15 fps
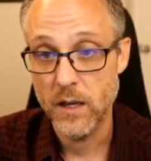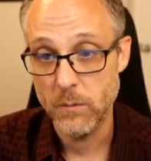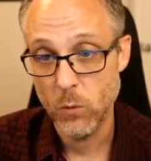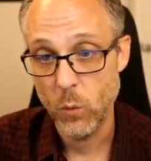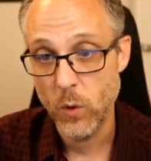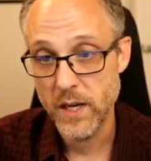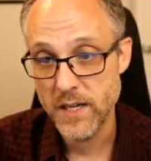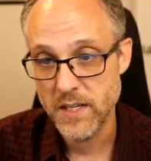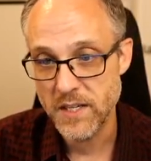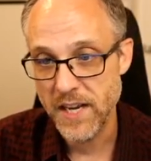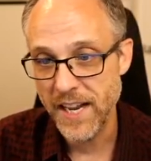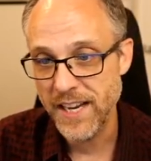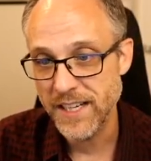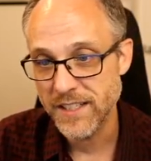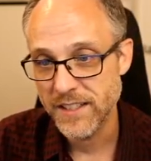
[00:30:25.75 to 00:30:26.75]
What
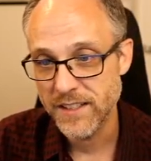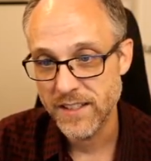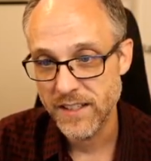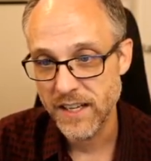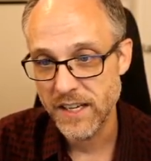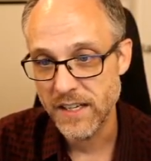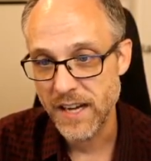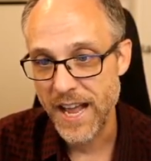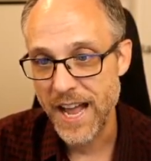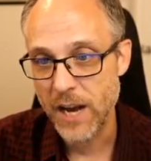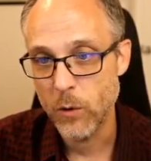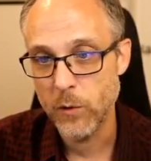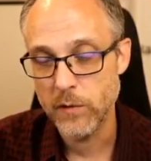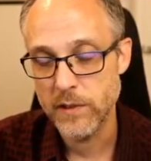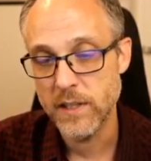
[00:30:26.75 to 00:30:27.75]
date and
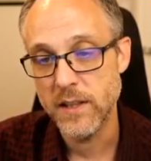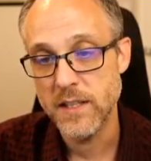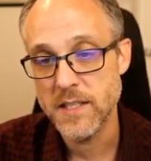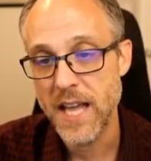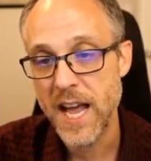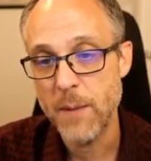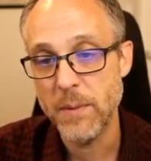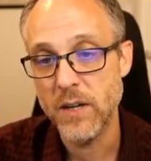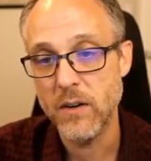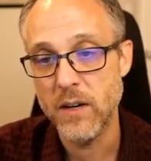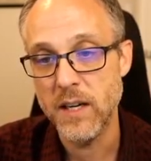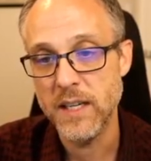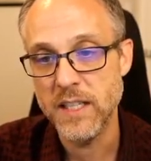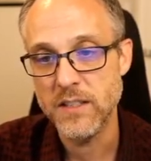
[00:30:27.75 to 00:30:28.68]
hour did this happen on?